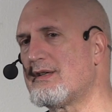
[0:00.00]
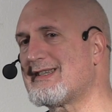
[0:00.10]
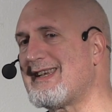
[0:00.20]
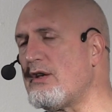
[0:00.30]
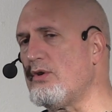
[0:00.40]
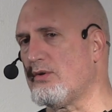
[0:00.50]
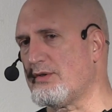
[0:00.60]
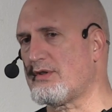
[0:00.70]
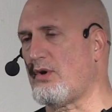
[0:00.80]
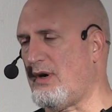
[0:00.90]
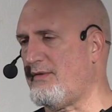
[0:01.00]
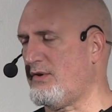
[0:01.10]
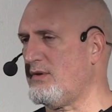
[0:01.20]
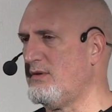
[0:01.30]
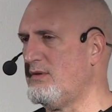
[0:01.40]
signals to
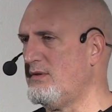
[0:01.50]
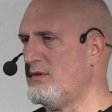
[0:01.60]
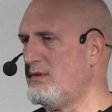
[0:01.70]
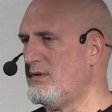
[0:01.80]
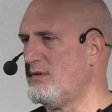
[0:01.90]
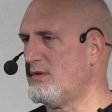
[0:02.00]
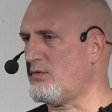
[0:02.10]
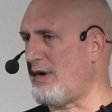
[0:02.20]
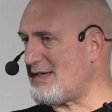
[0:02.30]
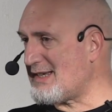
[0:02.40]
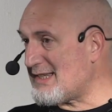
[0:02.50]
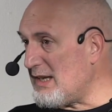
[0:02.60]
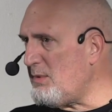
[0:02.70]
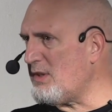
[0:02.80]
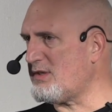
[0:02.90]
offer, the right
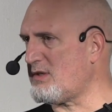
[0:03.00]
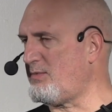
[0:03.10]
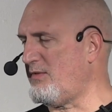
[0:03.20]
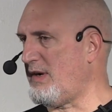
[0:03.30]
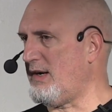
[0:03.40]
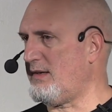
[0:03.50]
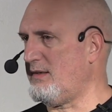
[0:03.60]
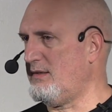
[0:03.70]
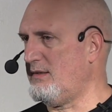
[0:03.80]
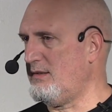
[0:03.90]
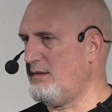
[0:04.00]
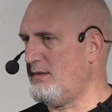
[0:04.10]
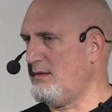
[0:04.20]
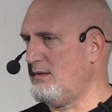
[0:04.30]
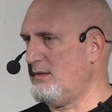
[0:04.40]
stimulus to provide.
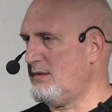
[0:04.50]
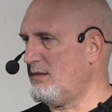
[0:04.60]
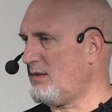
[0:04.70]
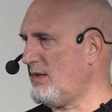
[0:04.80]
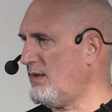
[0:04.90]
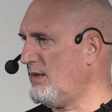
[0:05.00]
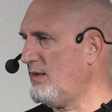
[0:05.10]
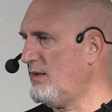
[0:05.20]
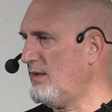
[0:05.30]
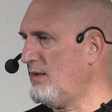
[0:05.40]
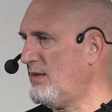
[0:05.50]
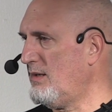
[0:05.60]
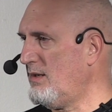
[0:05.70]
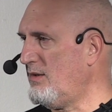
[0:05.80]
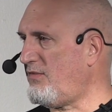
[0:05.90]
Okay?
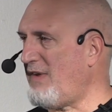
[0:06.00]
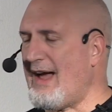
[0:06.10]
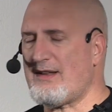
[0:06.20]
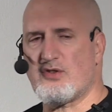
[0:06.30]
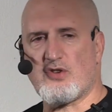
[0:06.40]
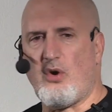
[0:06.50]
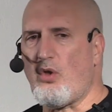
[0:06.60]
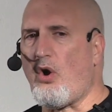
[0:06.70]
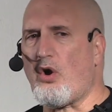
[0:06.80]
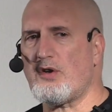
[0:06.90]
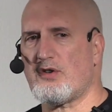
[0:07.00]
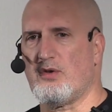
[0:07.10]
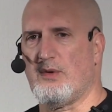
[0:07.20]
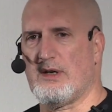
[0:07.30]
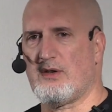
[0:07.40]
In fact, there's a whole art
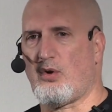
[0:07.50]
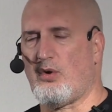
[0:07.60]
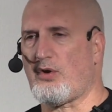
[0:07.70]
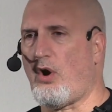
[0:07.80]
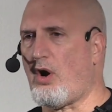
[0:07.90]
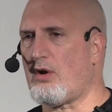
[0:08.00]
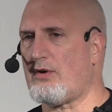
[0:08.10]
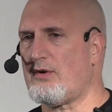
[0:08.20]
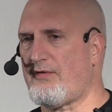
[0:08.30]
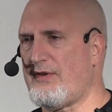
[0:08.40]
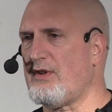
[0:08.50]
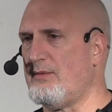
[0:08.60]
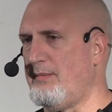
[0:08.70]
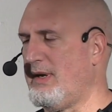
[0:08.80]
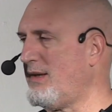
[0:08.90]
to it called horror
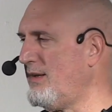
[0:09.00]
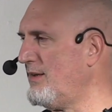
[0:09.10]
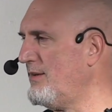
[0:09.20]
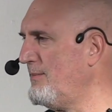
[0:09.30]
film making.